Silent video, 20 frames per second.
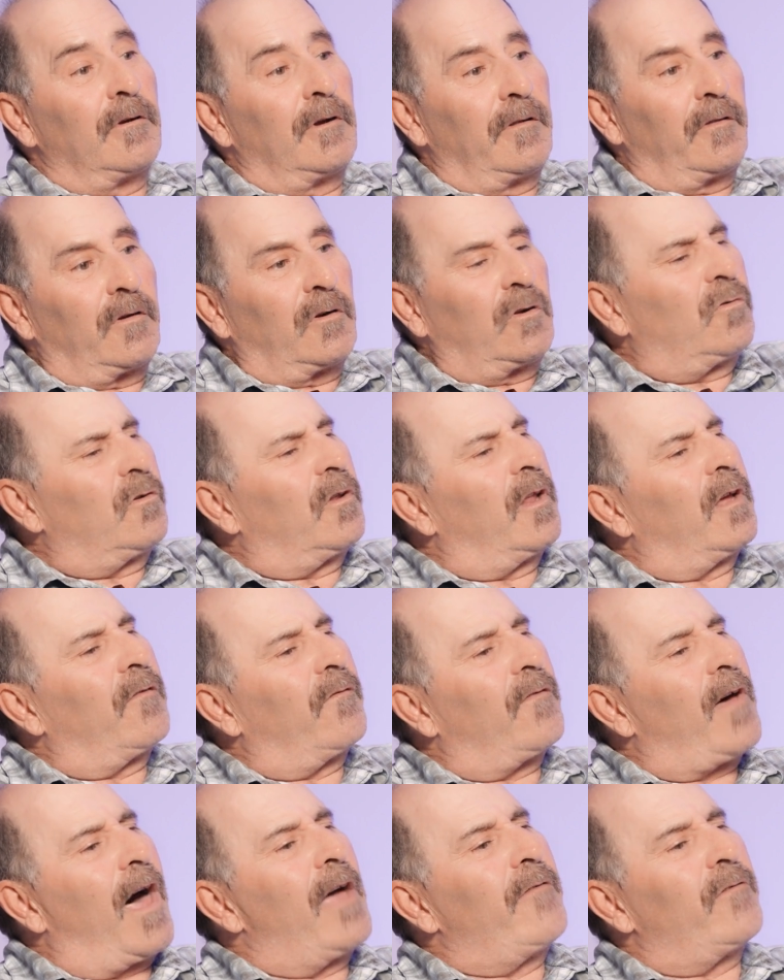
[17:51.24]
And they're doing
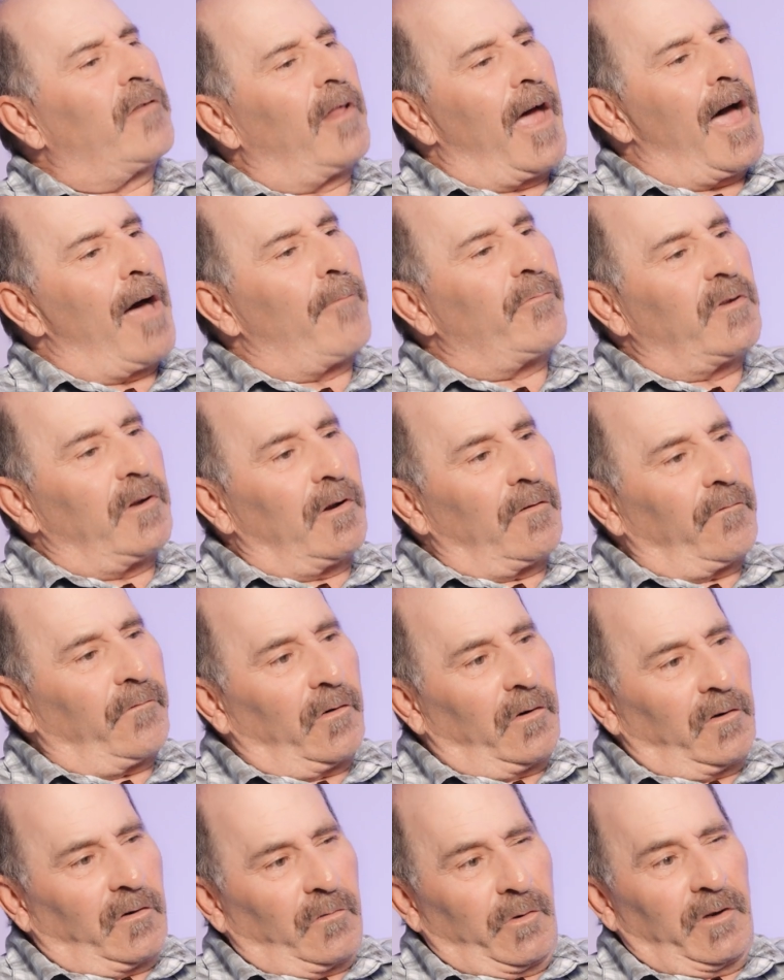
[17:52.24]
5 laps. And at
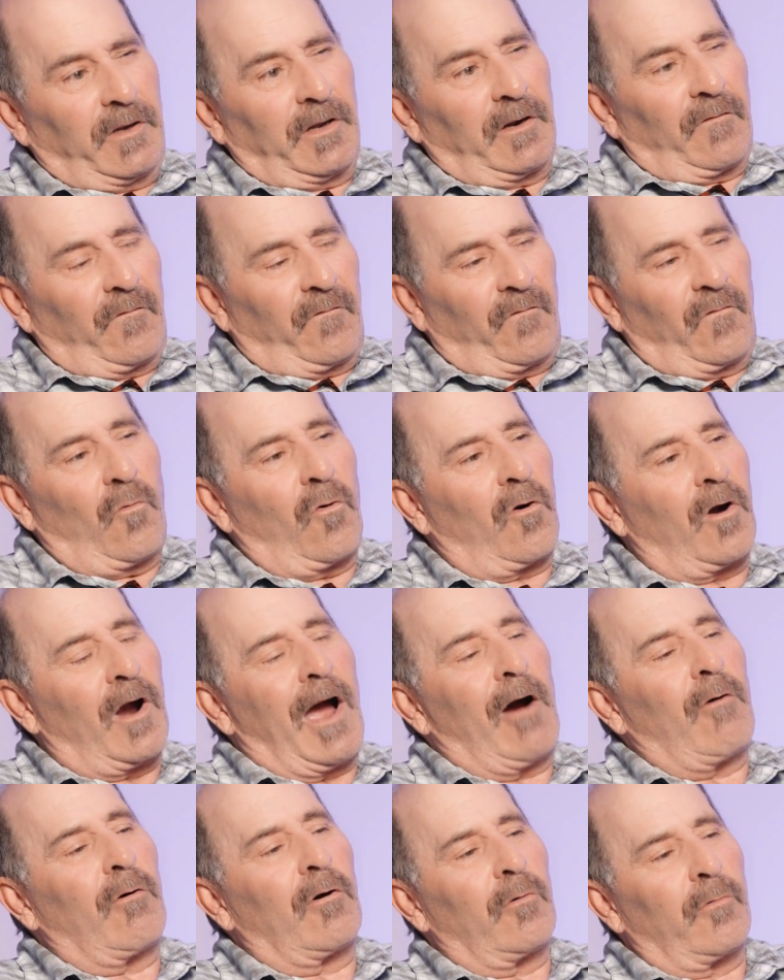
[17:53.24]
first we did a
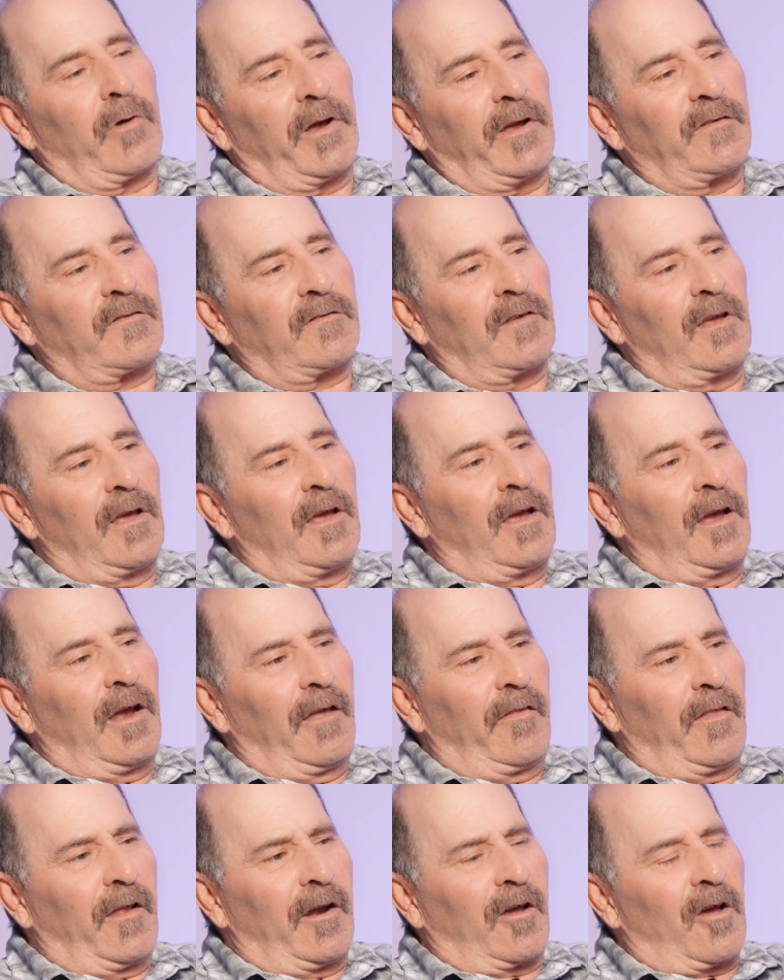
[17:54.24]
4-hour race.
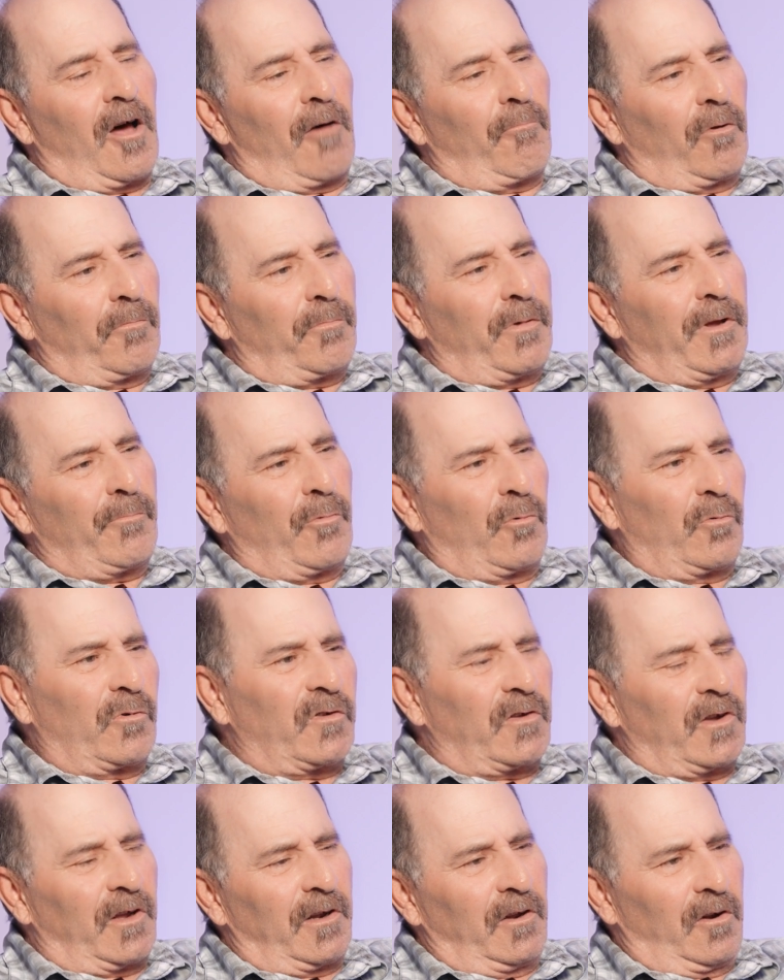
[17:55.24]
And then a couple of people
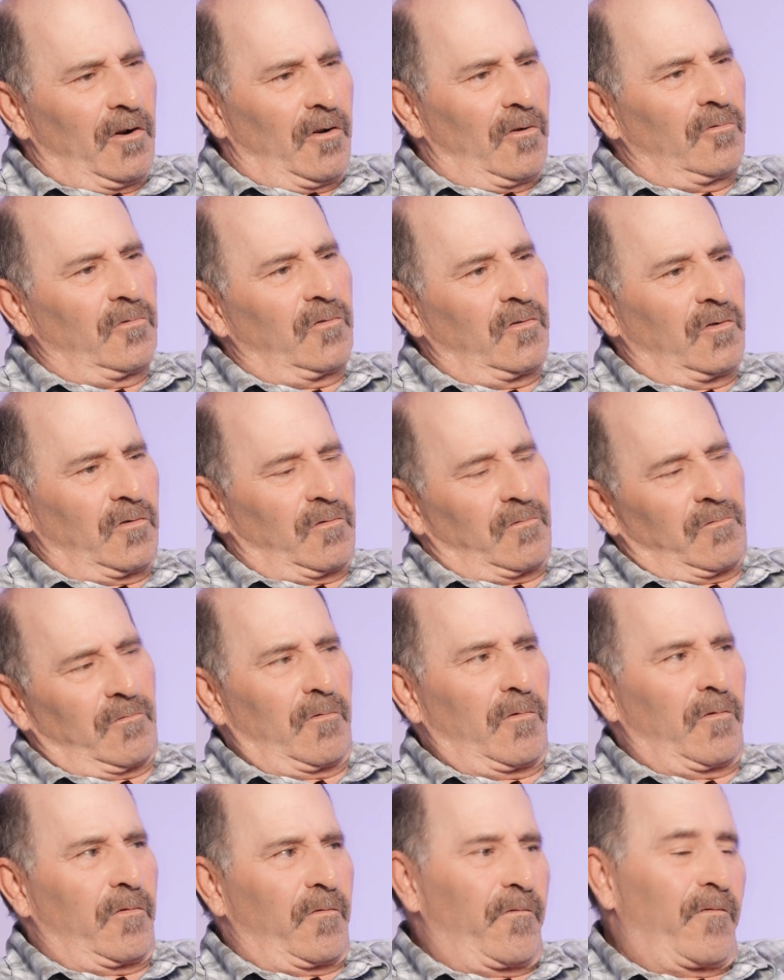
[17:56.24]
said,
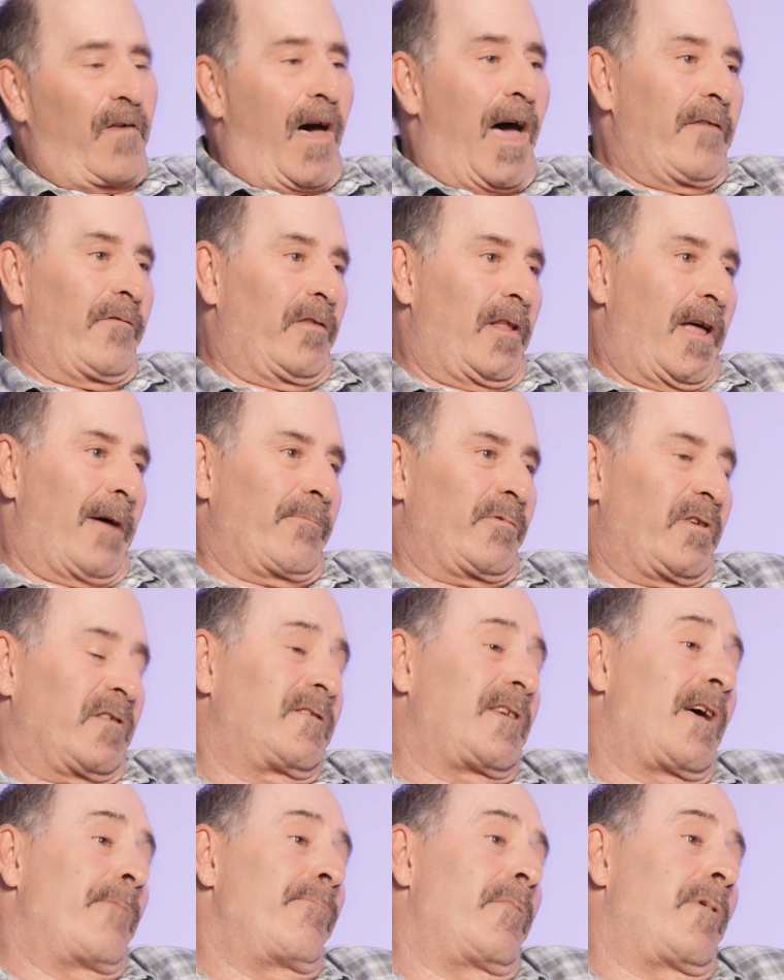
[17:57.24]
5 laps, a
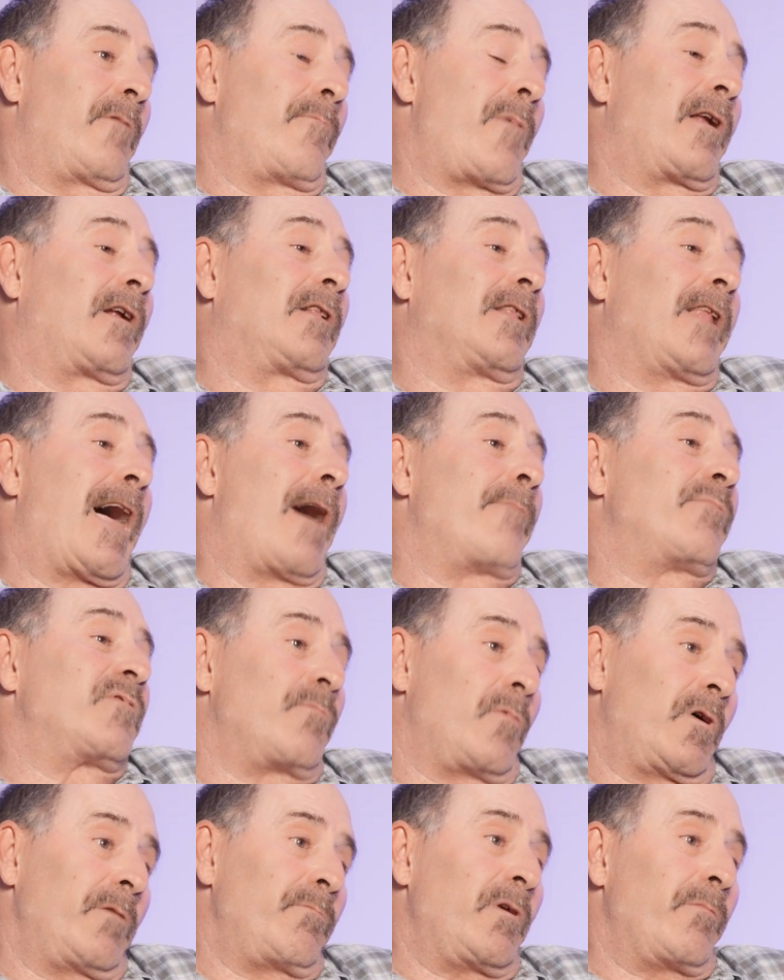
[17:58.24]
set amount of laps
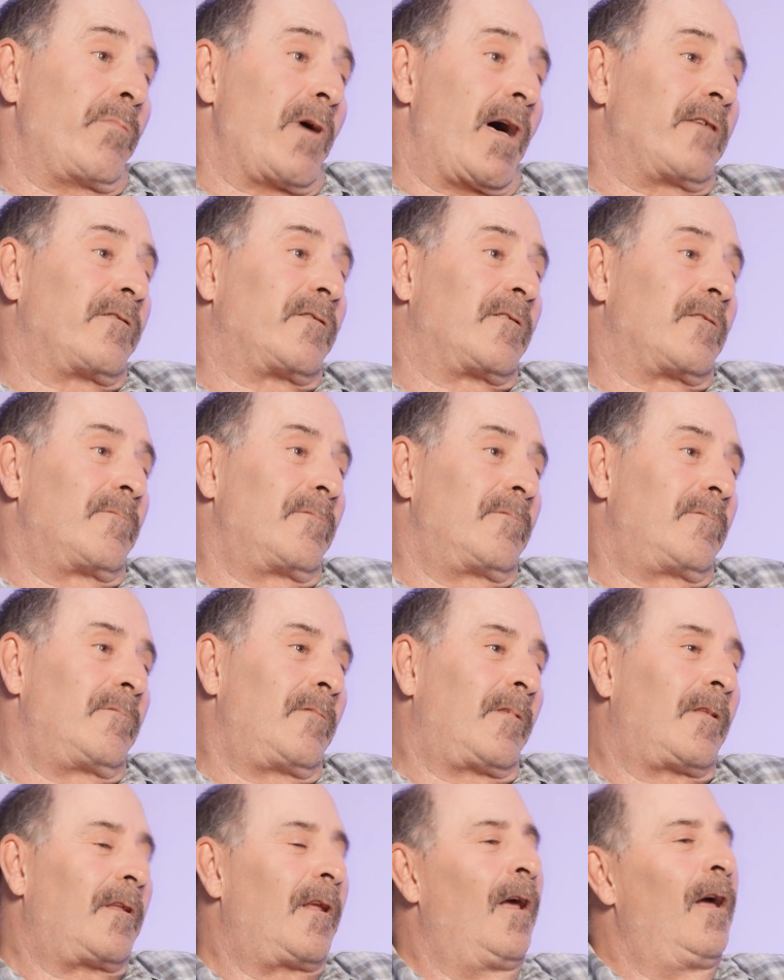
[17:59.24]
might be best.
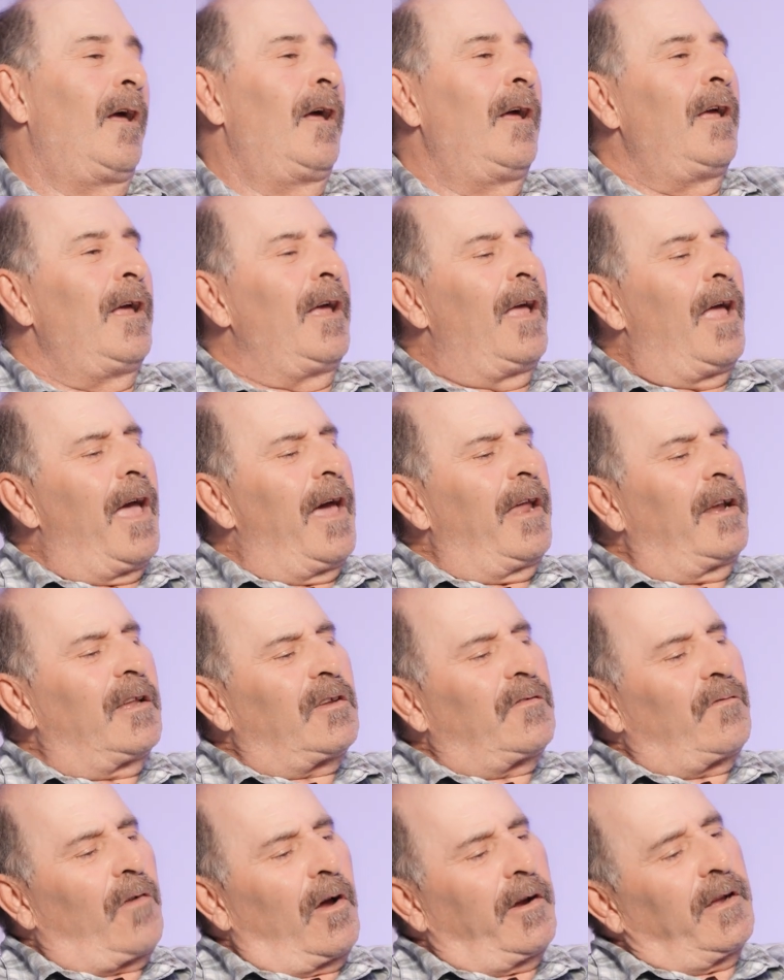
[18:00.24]
And
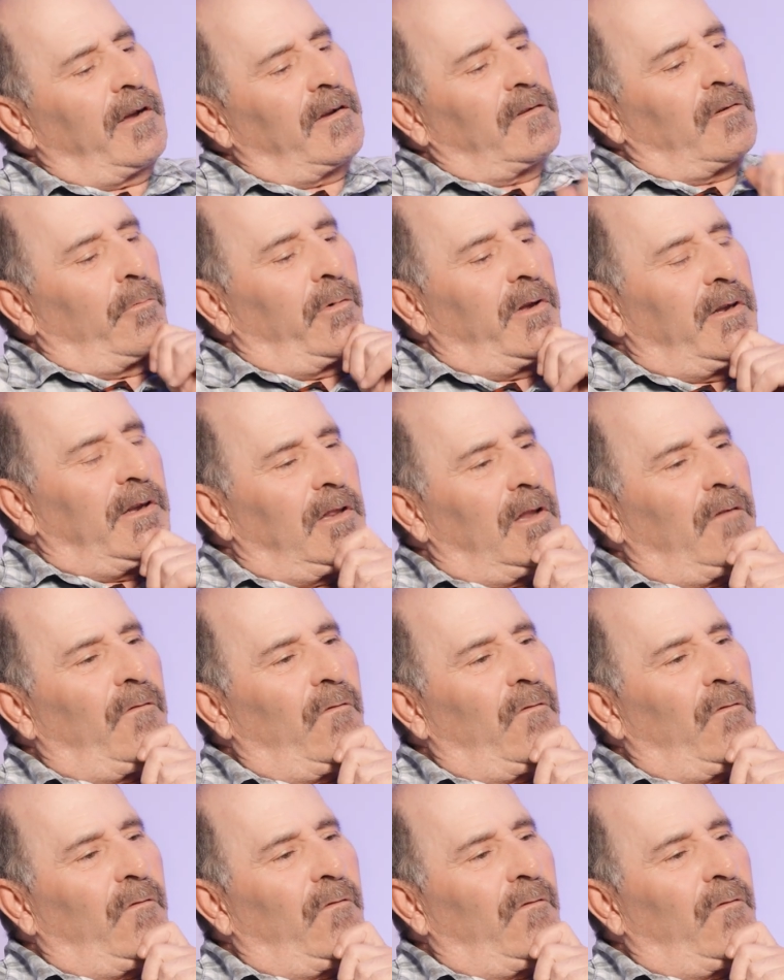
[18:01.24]
it's funny because when we did the